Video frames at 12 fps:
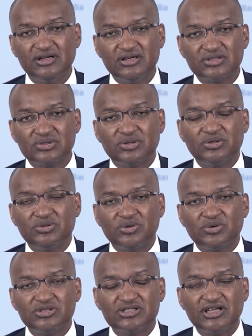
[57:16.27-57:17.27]
So you
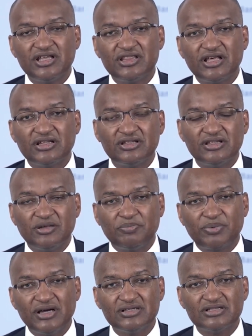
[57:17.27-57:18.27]
could say that the
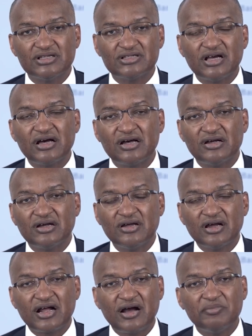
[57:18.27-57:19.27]
prices are
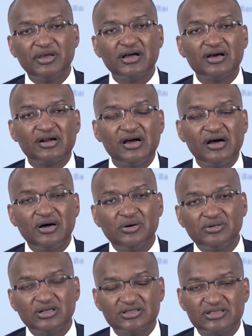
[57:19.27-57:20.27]
coming
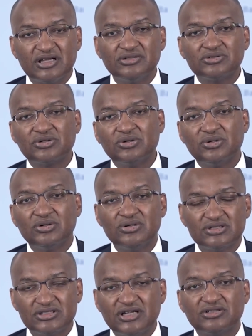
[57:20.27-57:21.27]
around a central
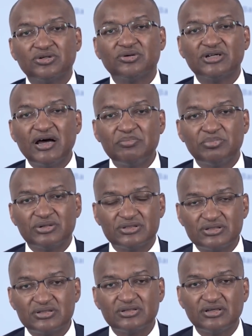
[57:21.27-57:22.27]

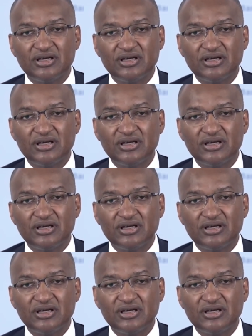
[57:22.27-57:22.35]
numbers.